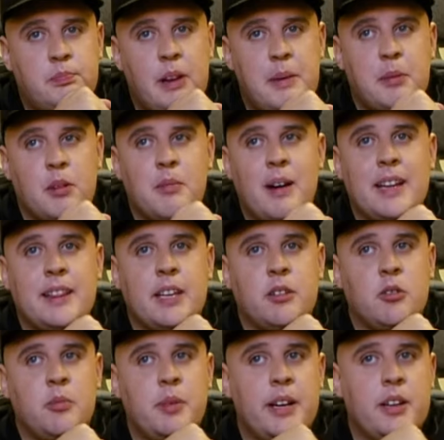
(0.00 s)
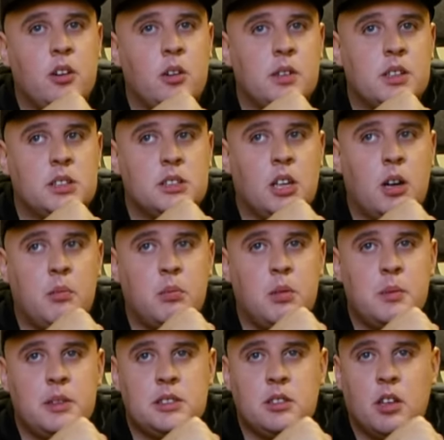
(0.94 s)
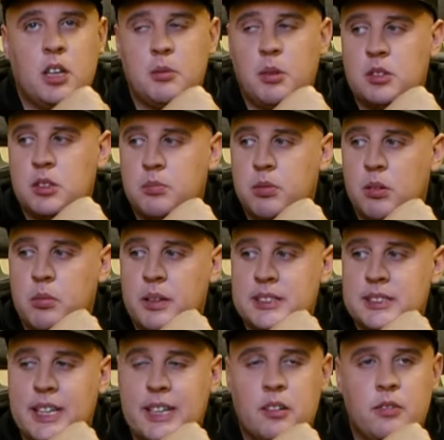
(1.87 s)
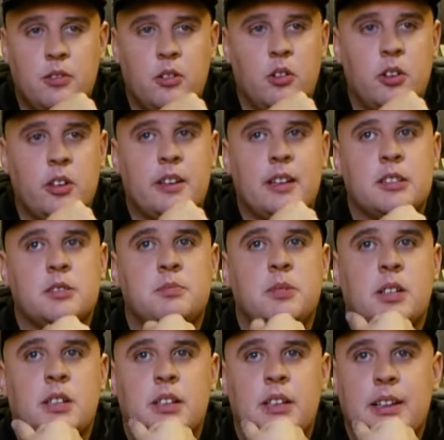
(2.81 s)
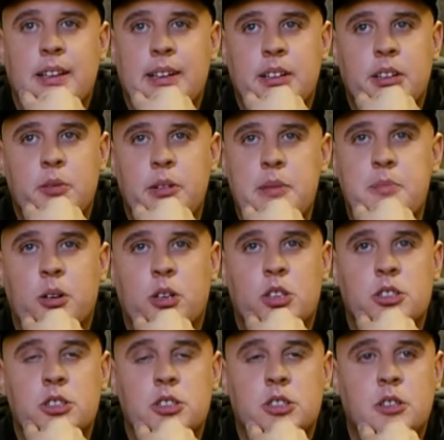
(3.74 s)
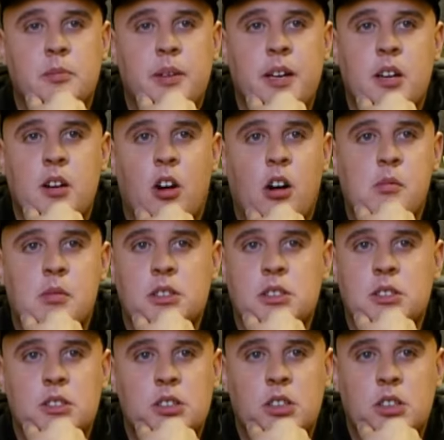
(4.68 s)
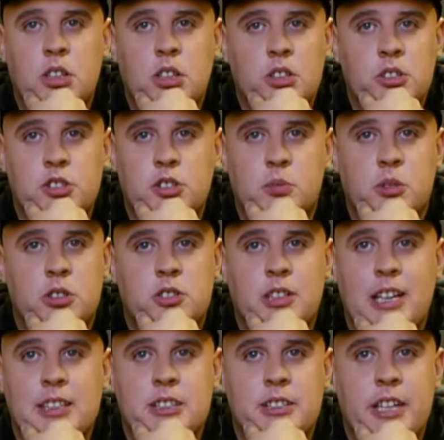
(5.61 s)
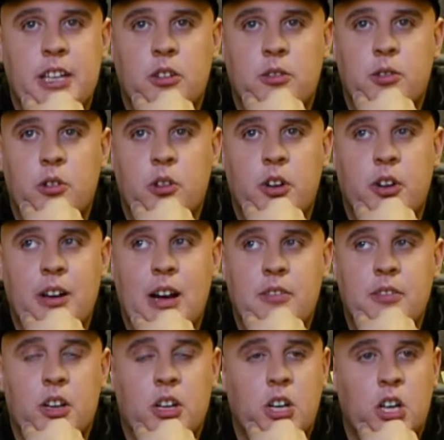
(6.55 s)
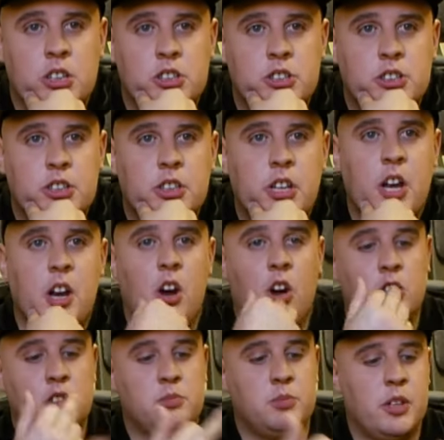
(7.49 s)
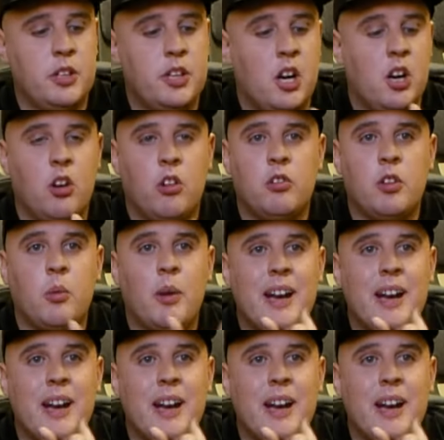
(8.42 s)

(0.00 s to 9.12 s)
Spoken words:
People might think we're being over the top when we talk about the public taking photographs, but the repercussions can be enormous. Someone tries to take a photograph at a concert, a husband, a lover,